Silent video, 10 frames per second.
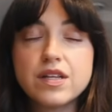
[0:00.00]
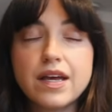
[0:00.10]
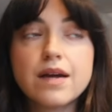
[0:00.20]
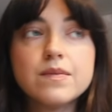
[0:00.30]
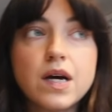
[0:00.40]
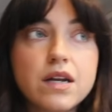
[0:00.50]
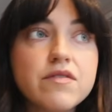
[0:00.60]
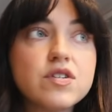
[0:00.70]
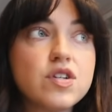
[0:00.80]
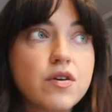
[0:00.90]
Like, I'm not
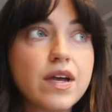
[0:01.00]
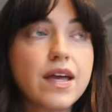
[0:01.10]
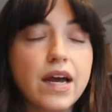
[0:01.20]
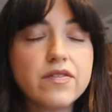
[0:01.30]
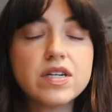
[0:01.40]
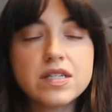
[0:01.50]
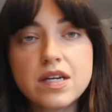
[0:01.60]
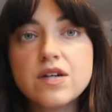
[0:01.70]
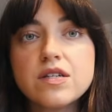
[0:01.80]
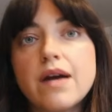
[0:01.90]
even joking. Every
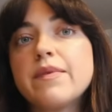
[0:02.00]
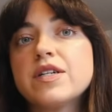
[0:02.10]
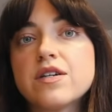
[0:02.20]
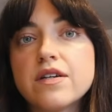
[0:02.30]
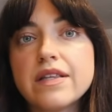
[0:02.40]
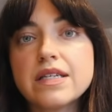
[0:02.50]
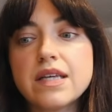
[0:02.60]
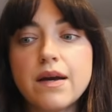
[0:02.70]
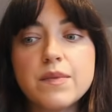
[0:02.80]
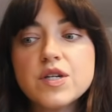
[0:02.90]
single time I turn on this
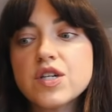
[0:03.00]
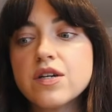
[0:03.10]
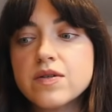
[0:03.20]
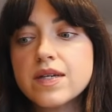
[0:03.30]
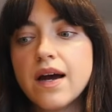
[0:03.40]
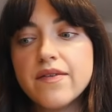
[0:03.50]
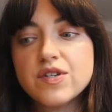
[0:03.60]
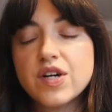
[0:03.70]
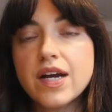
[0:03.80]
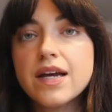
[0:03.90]
camera, she goes to have a
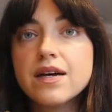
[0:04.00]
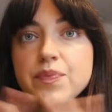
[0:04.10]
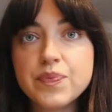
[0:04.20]
drink.